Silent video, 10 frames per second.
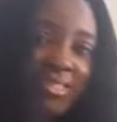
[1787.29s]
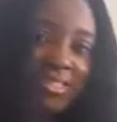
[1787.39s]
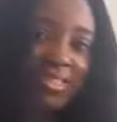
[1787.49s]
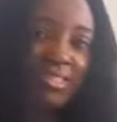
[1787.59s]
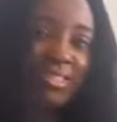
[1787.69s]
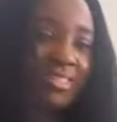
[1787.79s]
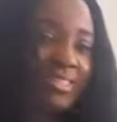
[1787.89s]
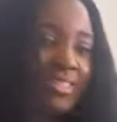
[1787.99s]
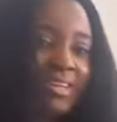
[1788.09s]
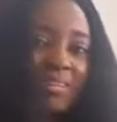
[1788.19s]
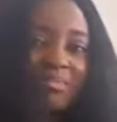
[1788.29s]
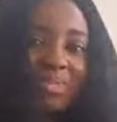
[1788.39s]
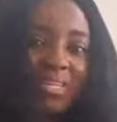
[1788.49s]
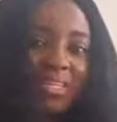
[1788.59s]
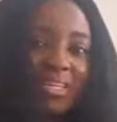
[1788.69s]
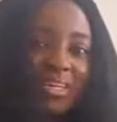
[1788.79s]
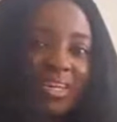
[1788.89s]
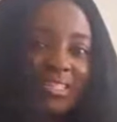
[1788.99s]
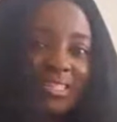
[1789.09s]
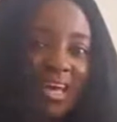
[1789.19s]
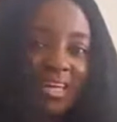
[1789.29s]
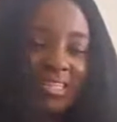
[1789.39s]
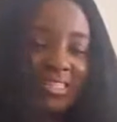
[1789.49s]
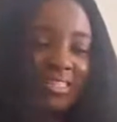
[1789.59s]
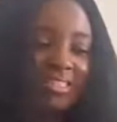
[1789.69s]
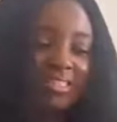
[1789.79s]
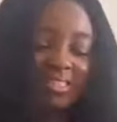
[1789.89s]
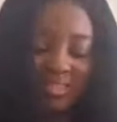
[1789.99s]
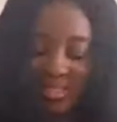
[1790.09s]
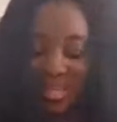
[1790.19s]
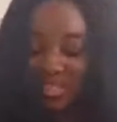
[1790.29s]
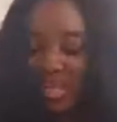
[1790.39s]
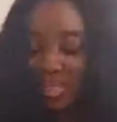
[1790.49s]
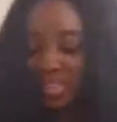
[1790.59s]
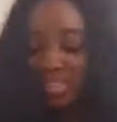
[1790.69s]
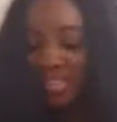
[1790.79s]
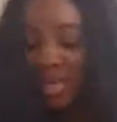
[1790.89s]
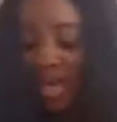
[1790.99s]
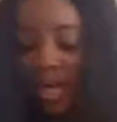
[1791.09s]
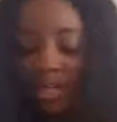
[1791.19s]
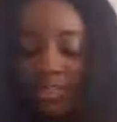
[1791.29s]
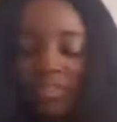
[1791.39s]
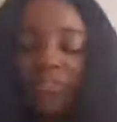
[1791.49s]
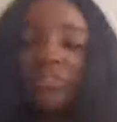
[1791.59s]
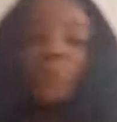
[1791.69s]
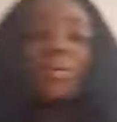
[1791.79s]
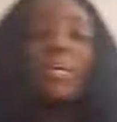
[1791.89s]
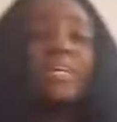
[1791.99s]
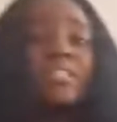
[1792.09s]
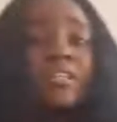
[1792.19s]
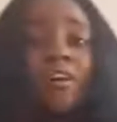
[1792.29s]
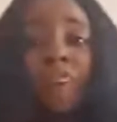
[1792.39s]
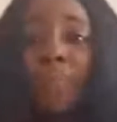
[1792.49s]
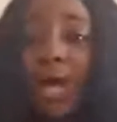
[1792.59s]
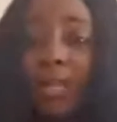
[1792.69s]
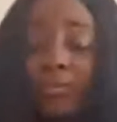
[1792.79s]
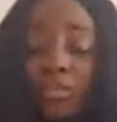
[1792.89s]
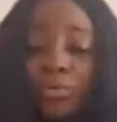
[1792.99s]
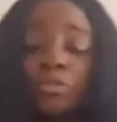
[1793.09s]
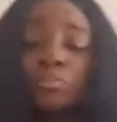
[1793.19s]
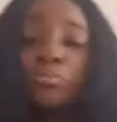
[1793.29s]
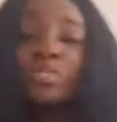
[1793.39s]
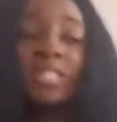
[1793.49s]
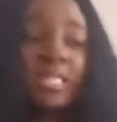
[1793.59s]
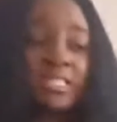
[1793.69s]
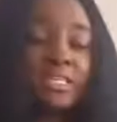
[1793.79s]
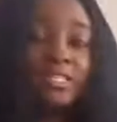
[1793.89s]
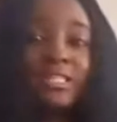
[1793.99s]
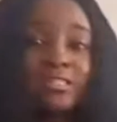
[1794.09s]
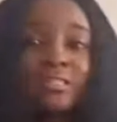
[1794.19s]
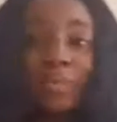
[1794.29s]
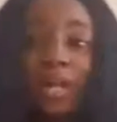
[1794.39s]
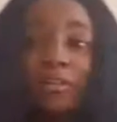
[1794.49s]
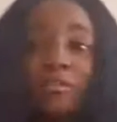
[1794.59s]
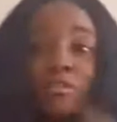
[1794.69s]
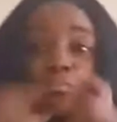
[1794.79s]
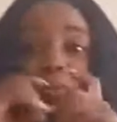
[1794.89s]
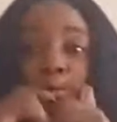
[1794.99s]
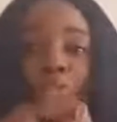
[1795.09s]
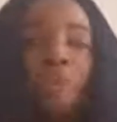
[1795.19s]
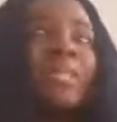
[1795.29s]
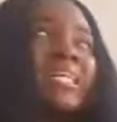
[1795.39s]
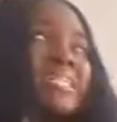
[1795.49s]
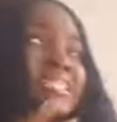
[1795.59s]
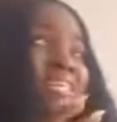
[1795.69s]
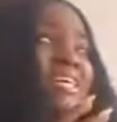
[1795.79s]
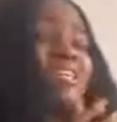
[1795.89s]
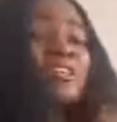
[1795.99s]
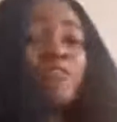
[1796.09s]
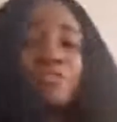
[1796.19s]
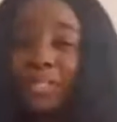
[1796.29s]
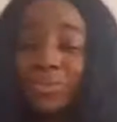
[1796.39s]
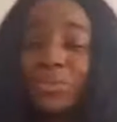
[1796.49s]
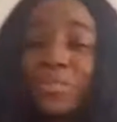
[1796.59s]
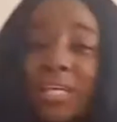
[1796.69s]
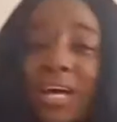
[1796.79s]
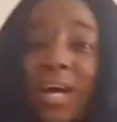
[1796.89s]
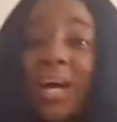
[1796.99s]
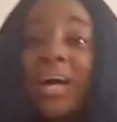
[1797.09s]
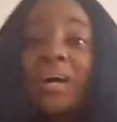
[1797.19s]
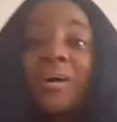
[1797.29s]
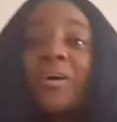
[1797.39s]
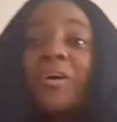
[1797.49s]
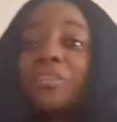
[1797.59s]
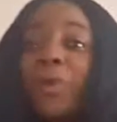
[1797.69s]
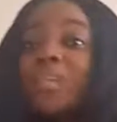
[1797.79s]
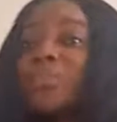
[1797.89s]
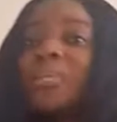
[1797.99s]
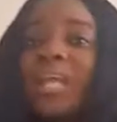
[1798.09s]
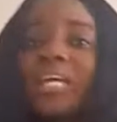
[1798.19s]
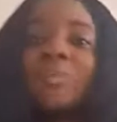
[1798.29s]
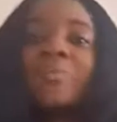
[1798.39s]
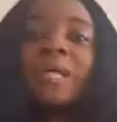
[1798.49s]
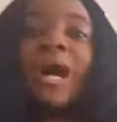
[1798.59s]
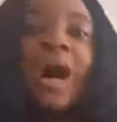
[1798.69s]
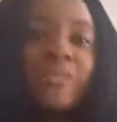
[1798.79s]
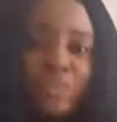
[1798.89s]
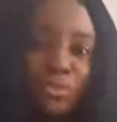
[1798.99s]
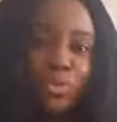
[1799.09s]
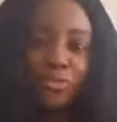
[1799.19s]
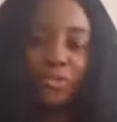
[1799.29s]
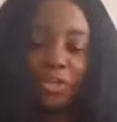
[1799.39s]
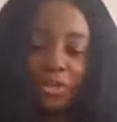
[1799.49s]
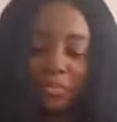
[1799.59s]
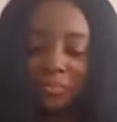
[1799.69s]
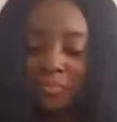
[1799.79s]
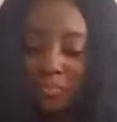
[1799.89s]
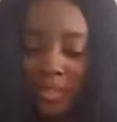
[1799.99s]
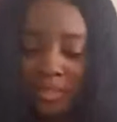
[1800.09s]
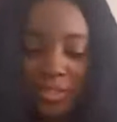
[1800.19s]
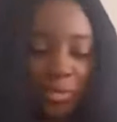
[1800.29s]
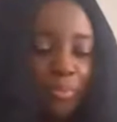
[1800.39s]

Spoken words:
she did her B. Exciting. Exciting. So for some kids, they love balloons. You want to put the letters into the balloons, blow them. Like this kid loves to pop balloons. Although I don't like it, but I have to do it for him. So